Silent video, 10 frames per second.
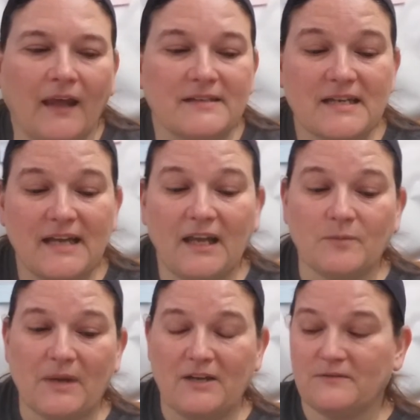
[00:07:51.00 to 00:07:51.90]
Today in
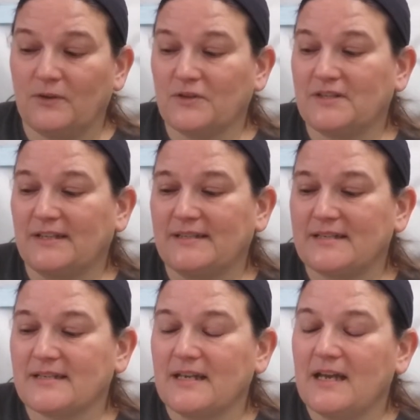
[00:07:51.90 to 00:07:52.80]
my
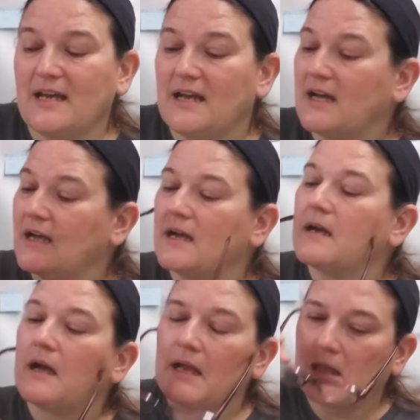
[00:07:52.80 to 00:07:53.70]
devotions,
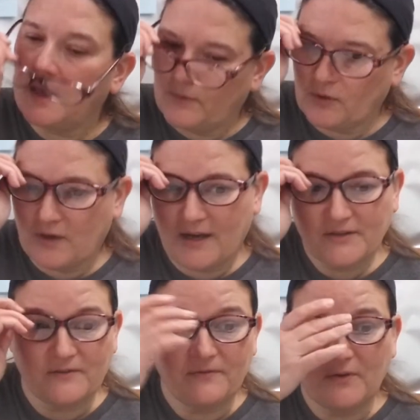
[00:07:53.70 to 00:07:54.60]
I came across
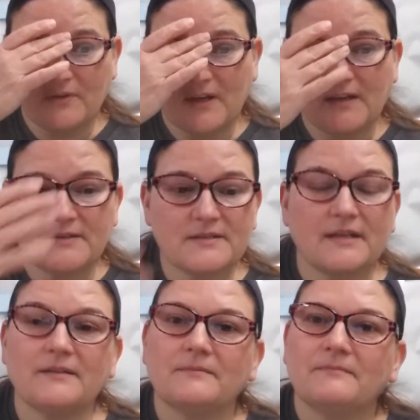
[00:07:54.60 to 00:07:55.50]
a few things
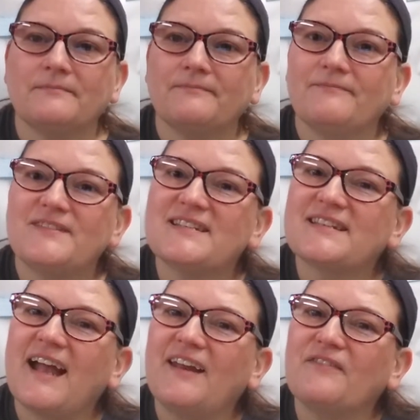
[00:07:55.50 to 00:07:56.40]
that just
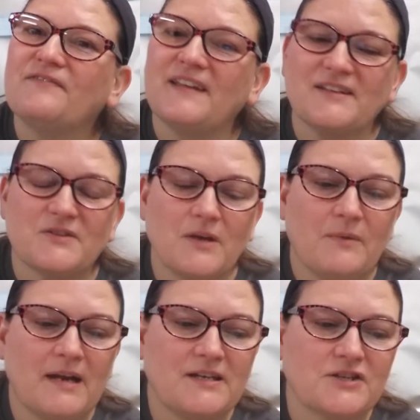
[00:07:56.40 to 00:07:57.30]
kind of fit. So I
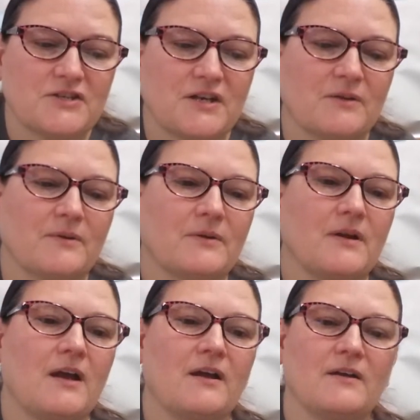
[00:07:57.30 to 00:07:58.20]
wanted to share
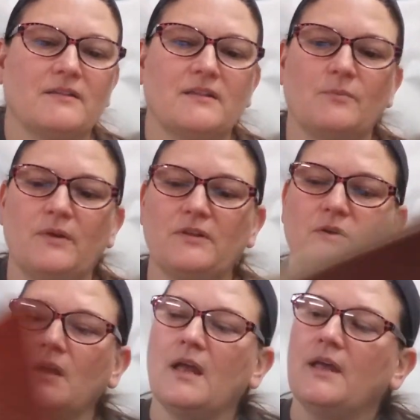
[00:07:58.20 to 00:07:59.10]
uh, them with you.
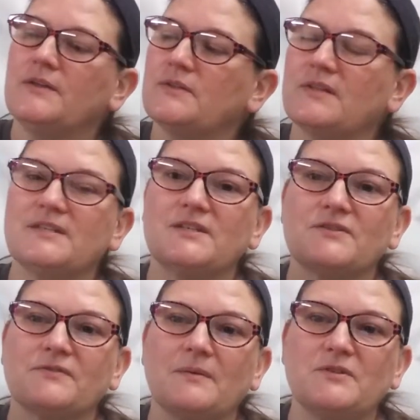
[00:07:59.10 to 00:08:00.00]
So this is
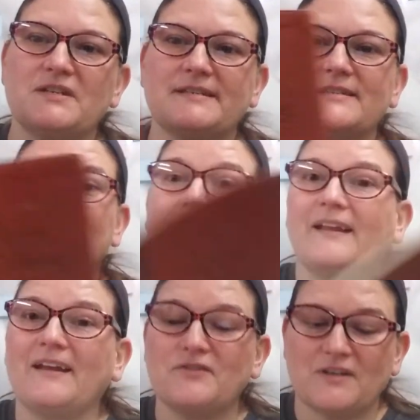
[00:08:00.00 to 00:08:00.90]
from Jesus
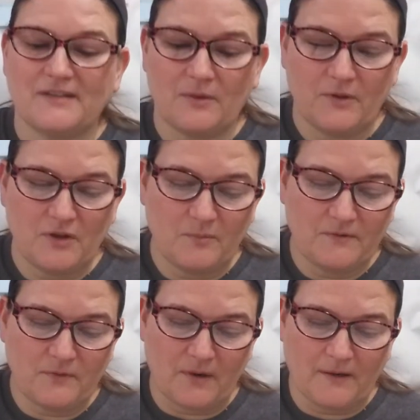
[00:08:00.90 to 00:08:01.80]
Calling. I've shared that with you
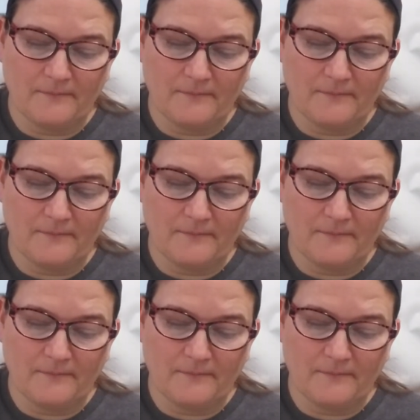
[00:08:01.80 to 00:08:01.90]
before.